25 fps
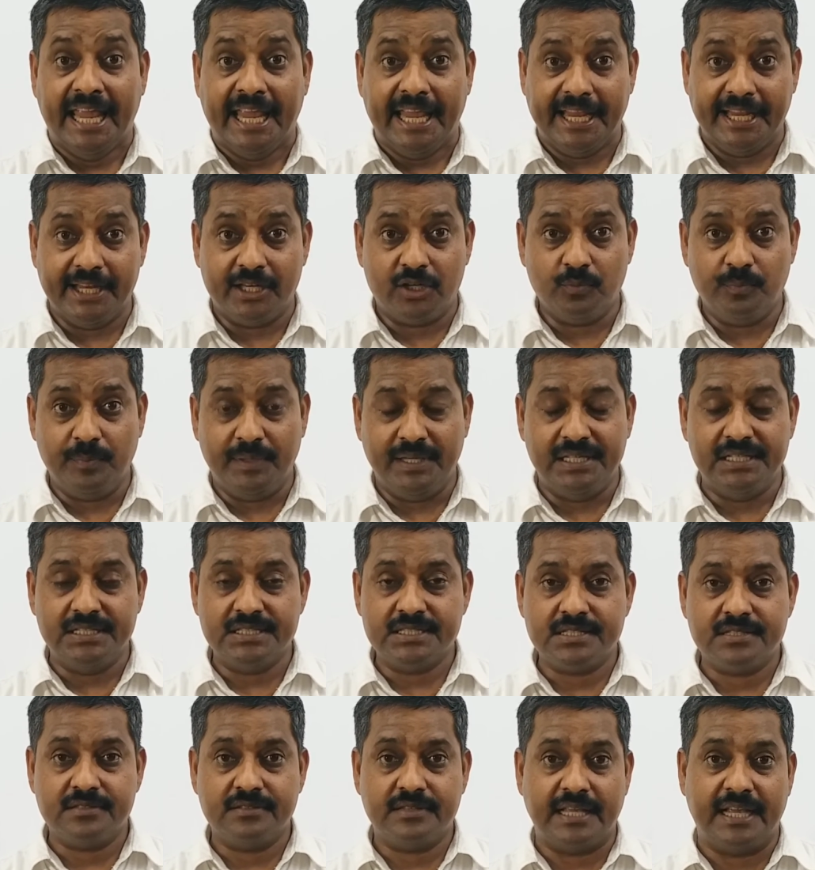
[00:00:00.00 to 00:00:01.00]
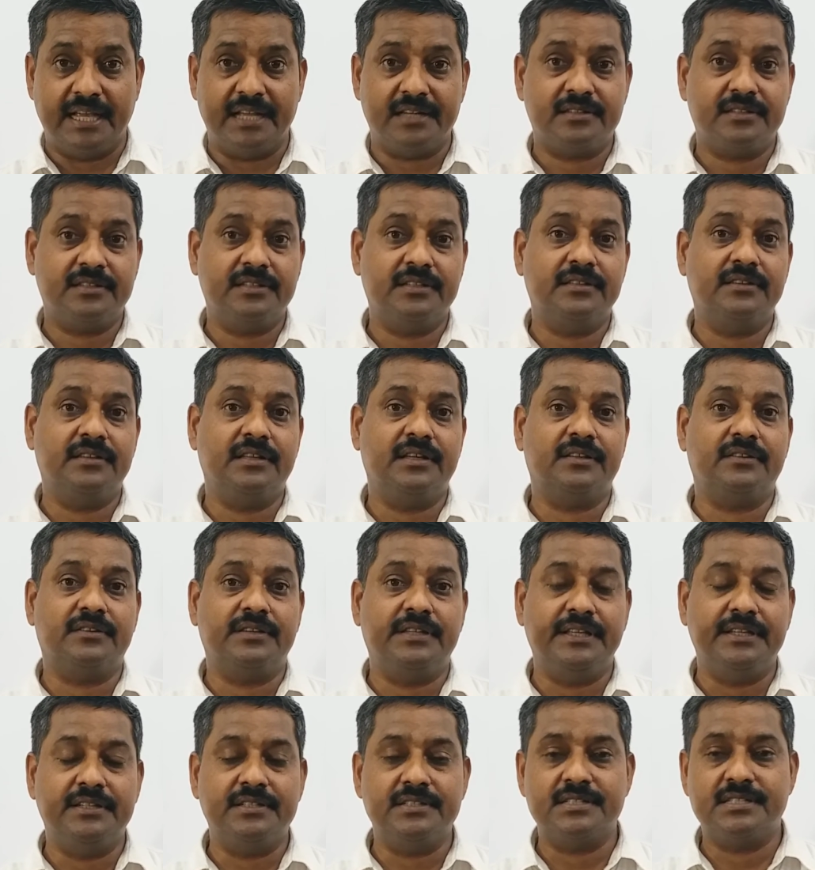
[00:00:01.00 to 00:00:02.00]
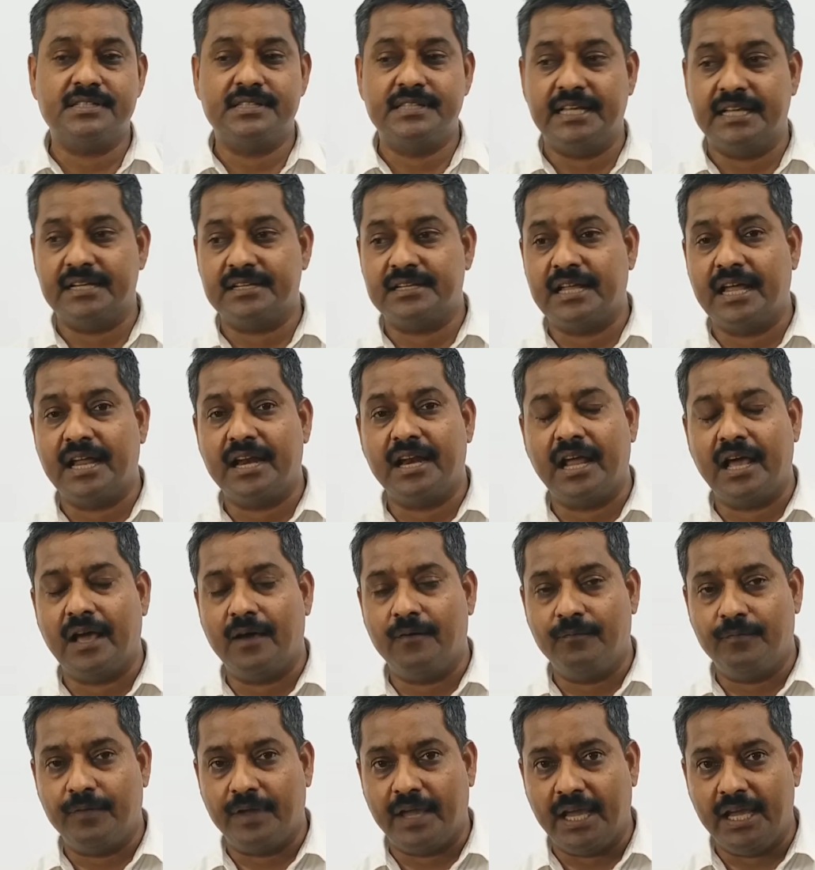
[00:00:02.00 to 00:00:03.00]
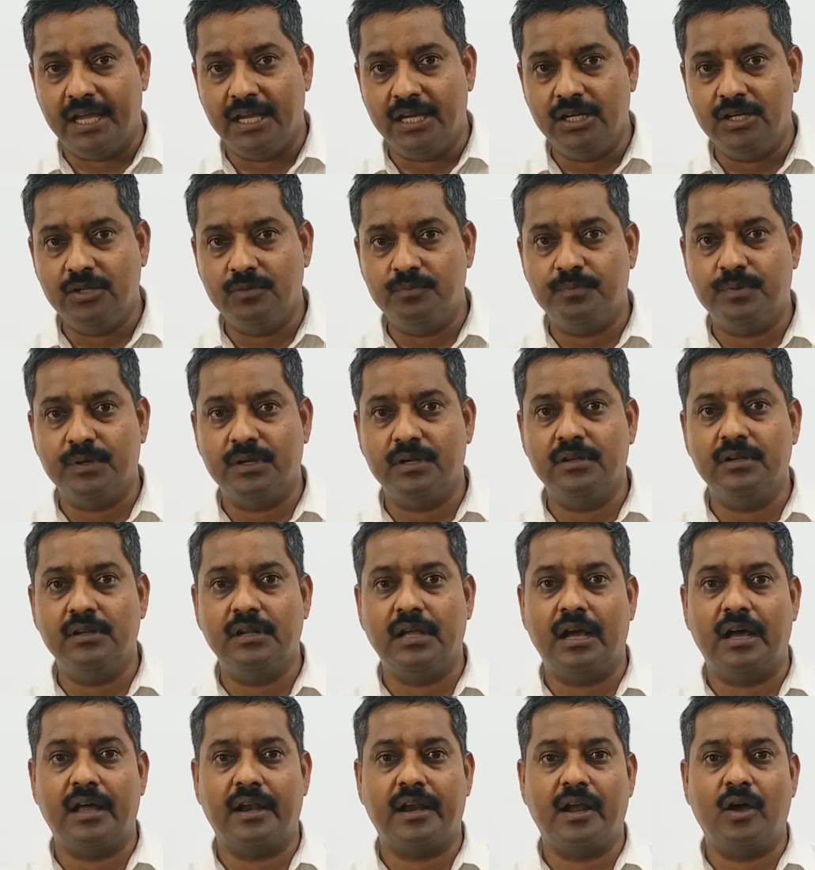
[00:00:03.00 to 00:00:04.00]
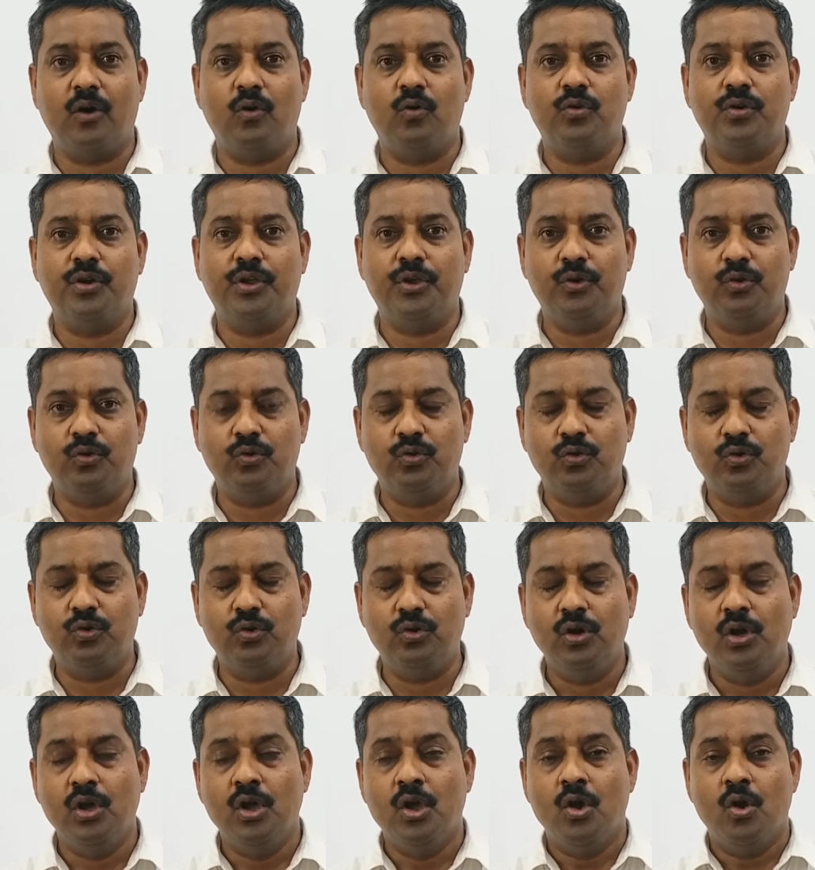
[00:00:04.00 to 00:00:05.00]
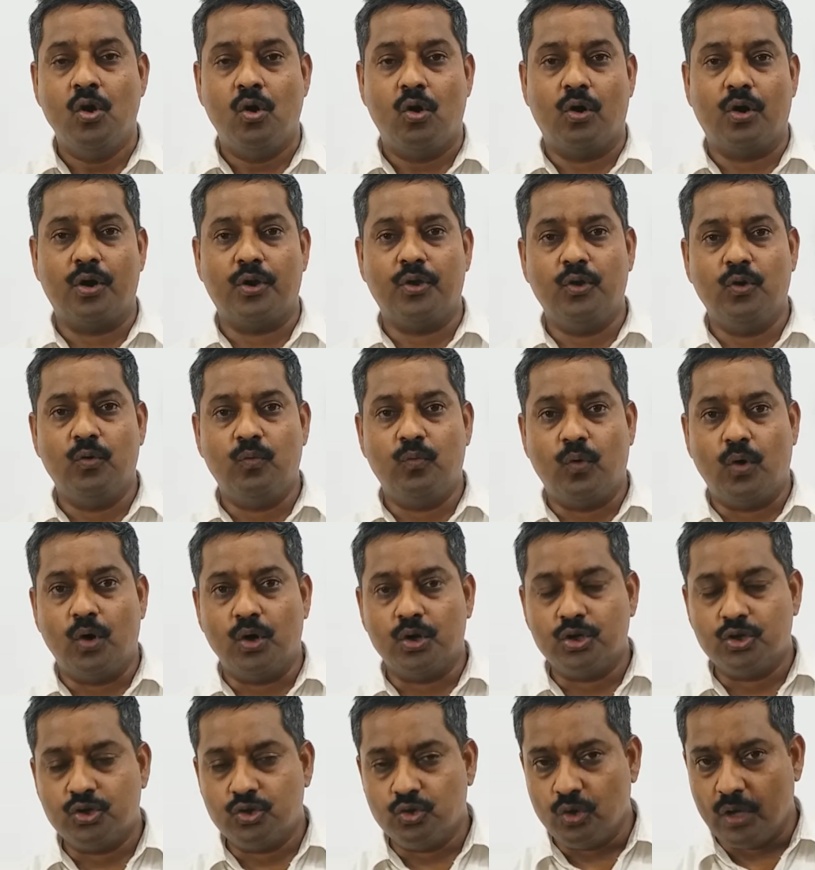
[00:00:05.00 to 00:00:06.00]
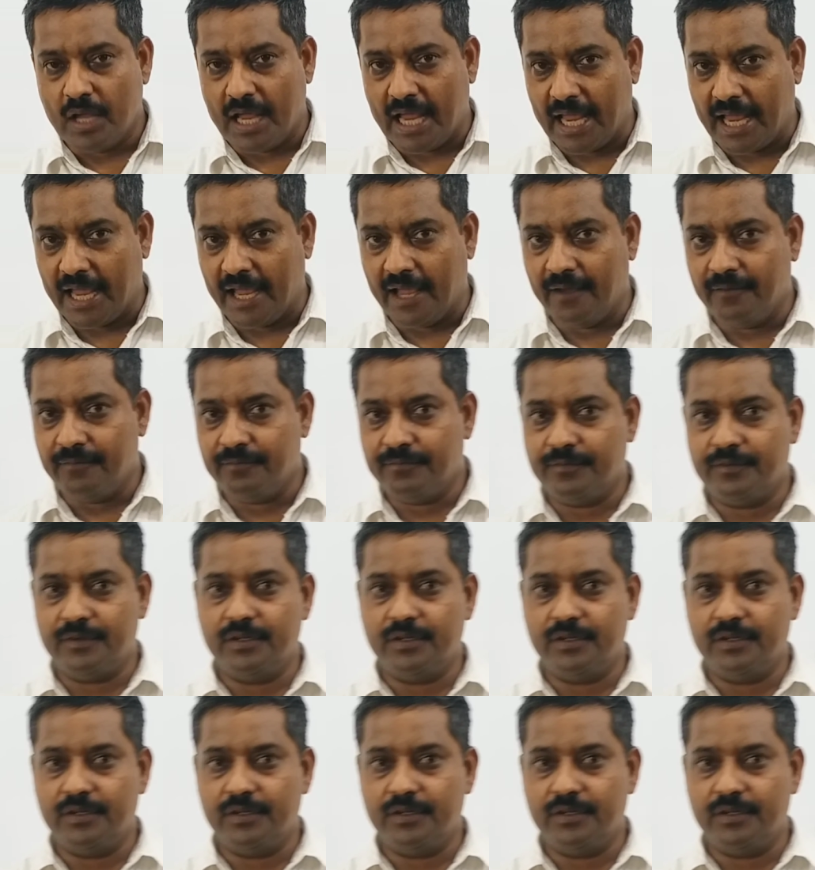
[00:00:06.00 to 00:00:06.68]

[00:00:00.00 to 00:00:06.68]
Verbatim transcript: It means that the things that are available around you or you want to have